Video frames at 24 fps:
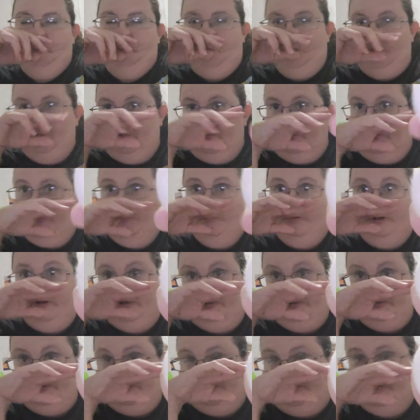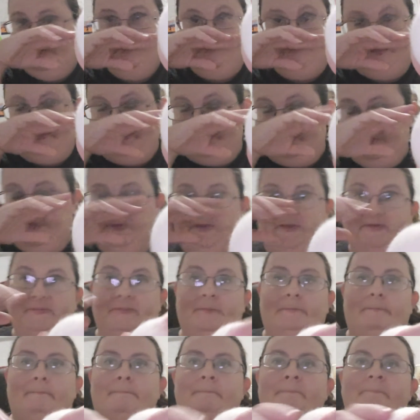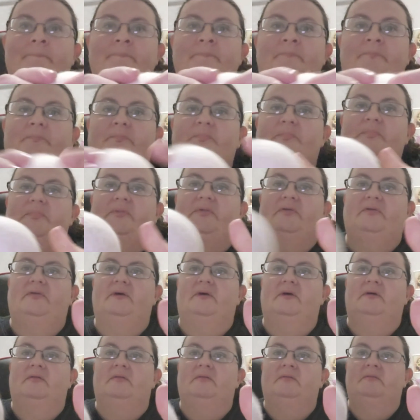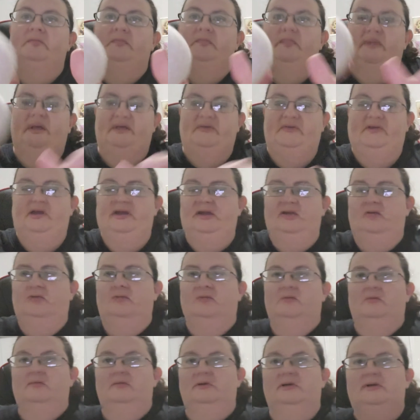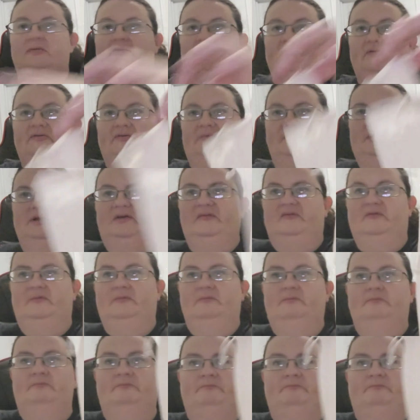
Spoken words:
wool balls, literally. So that's kind of cool. And there's 3 of them.